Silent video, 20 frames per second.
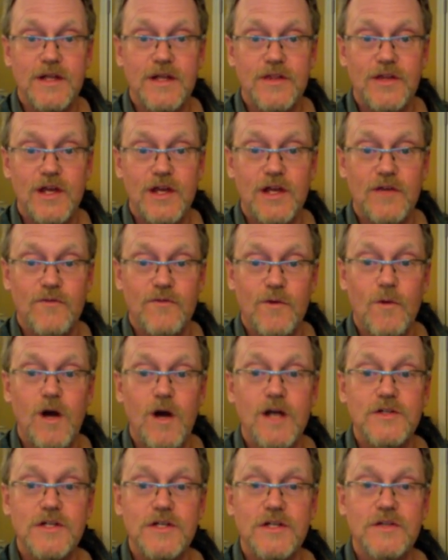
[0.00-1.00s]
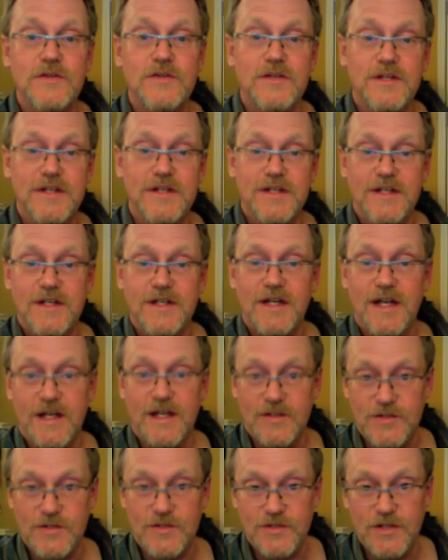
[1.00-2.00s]
Thank you for watching,
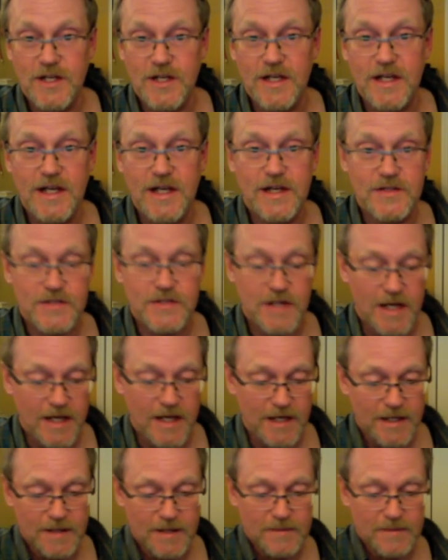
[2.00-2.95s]
and see you next time.